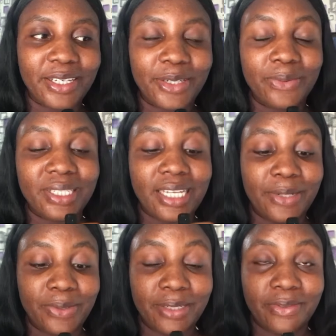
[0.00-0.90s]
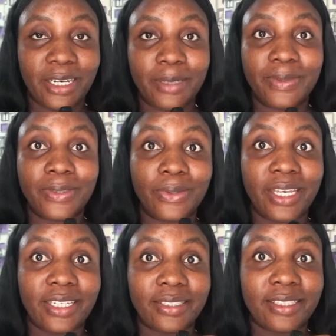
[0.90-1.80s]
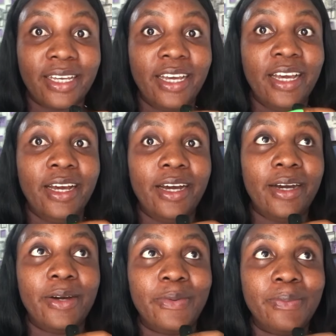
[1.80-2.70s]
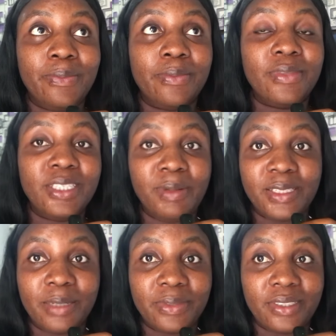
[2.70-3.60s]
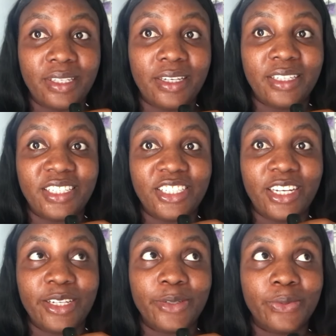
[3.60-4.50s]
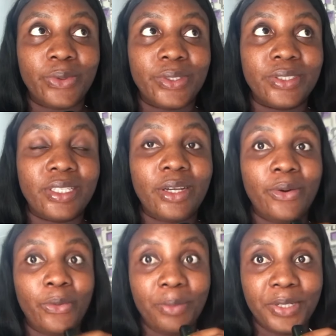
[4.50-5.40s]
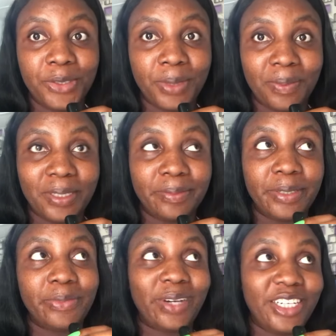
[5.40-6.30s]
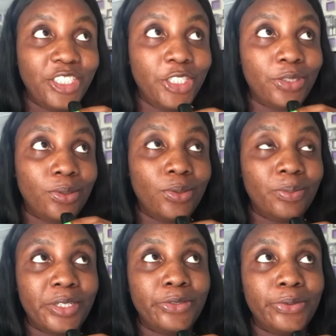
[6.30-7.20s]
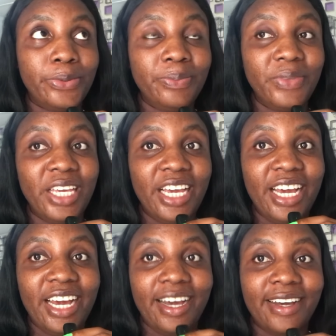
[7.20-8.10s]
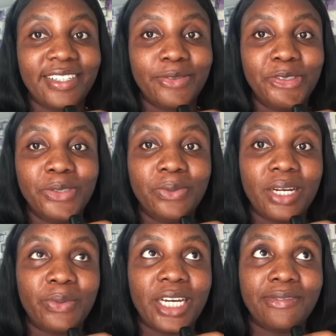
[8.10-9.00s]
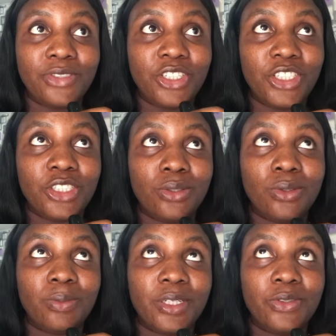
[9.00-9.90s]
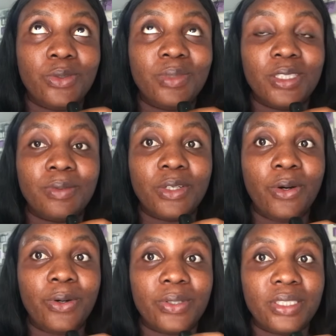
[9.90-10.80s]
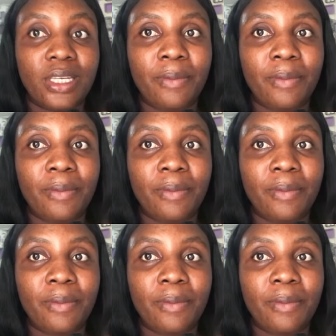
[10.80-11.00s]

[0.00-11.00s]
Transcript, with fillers: again with another vibe. So yes, um this place I'm staying initially was one bedroom apartment, but I changed it to two bedroom. And the reason why we have to change it to two bedroom is because